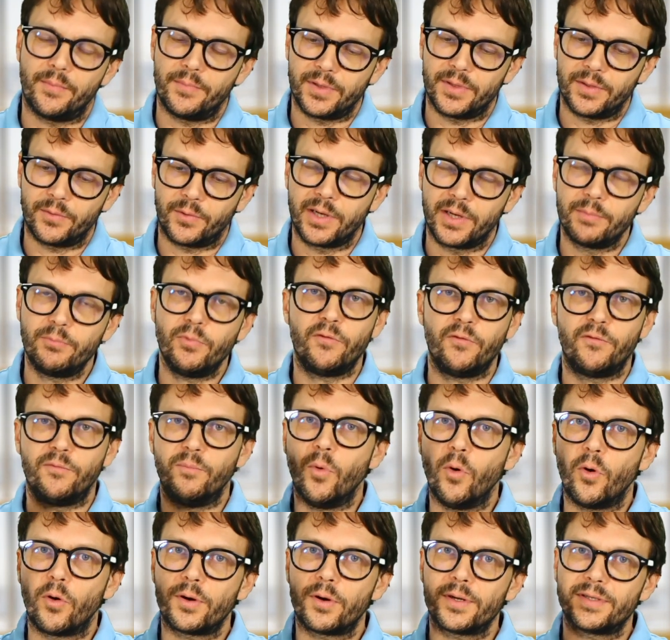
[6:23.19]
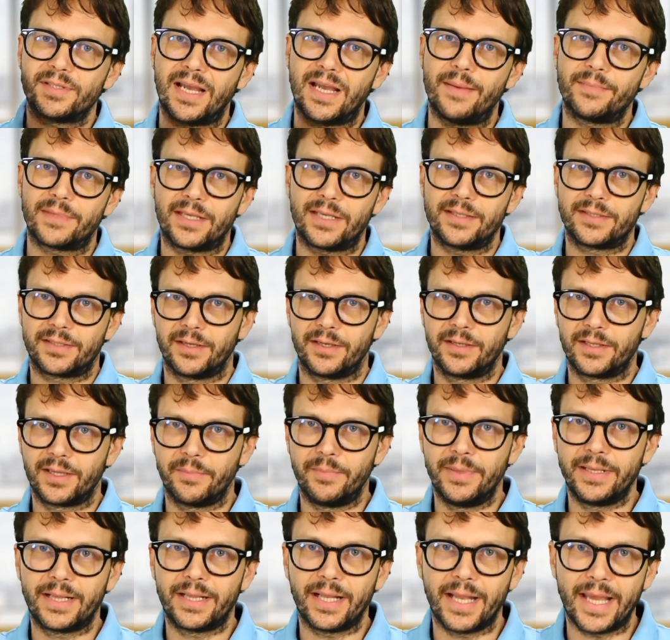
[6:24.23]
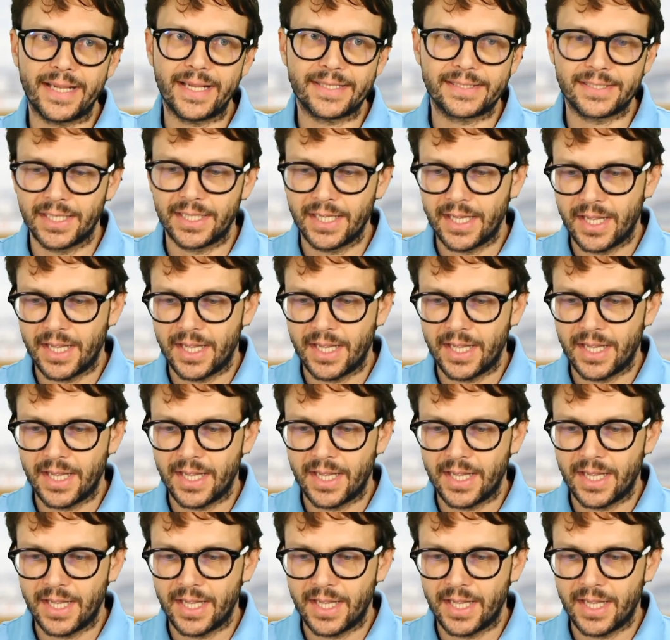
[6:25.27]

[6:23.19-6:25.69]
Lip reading: remove more, sometimes a little bit less.